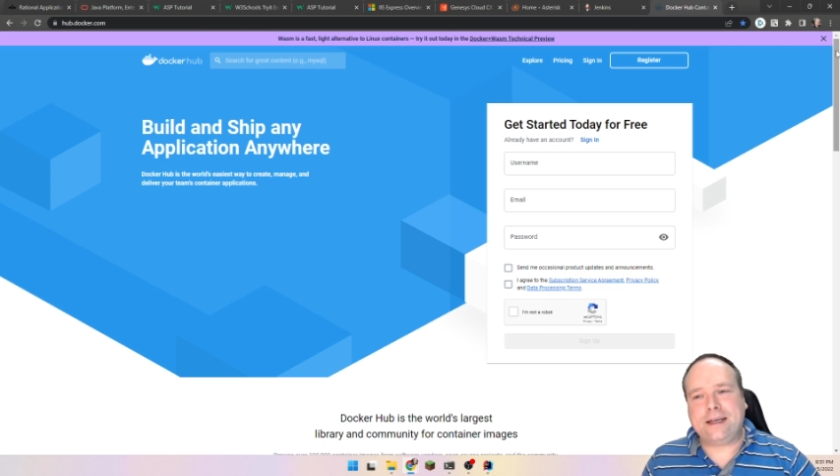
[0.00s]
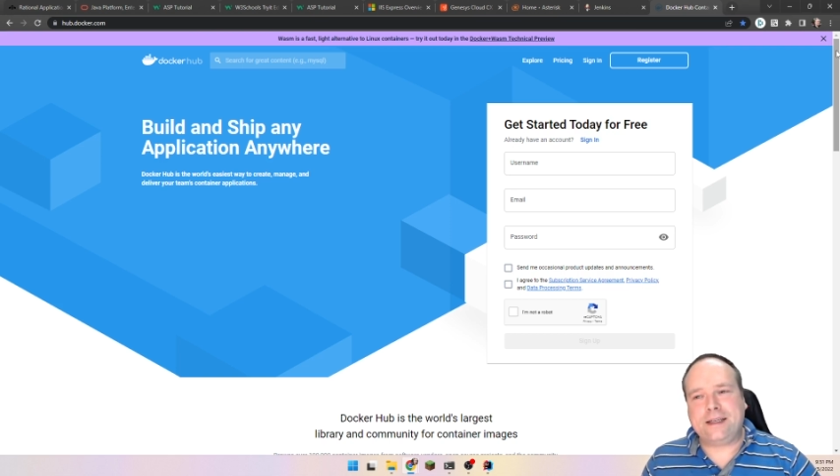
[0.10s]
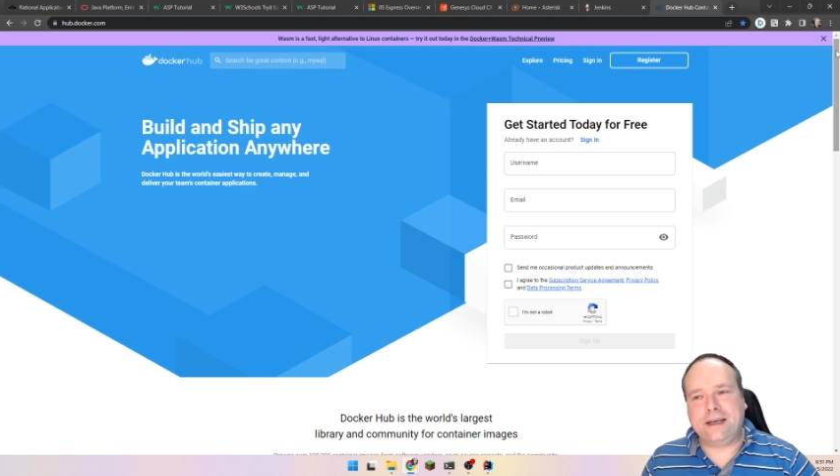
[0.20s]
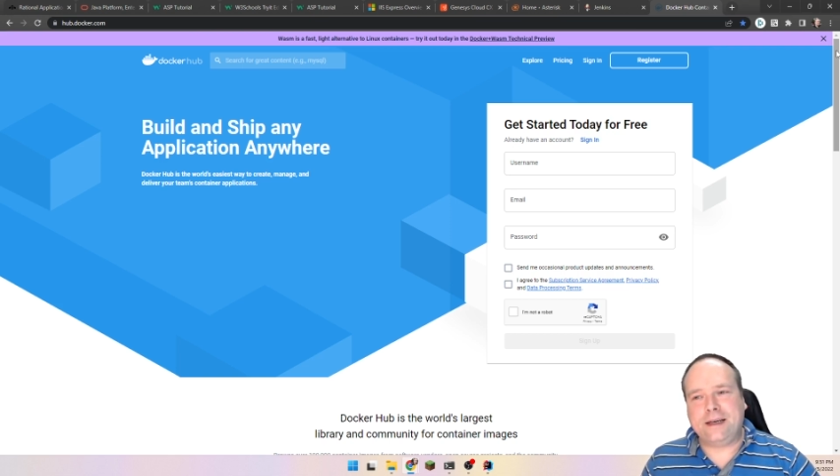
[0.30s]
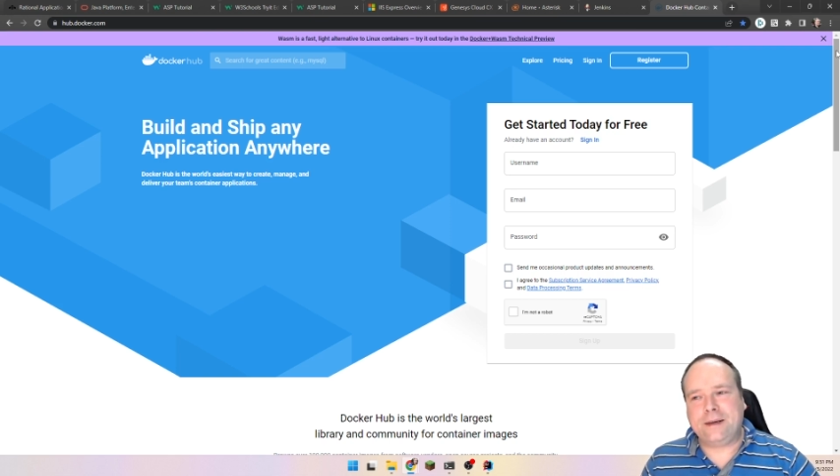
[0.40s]

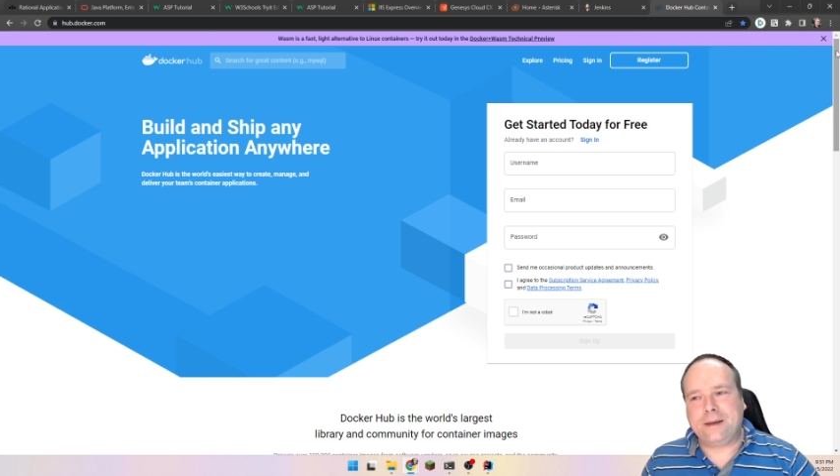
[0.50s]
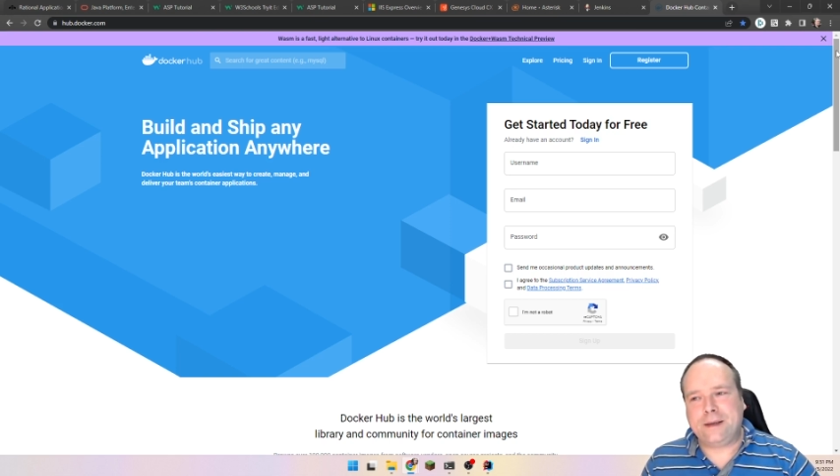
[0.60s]
actually